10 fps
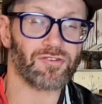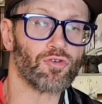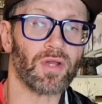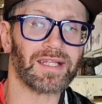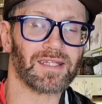I
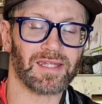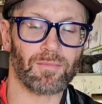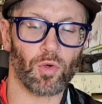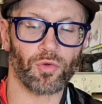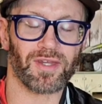do like that
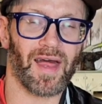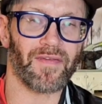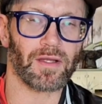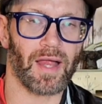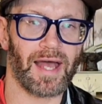they molded
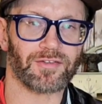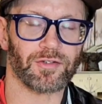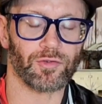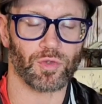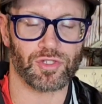on the
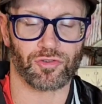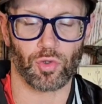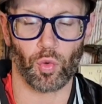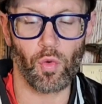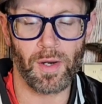glasses, which is
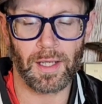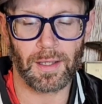cool.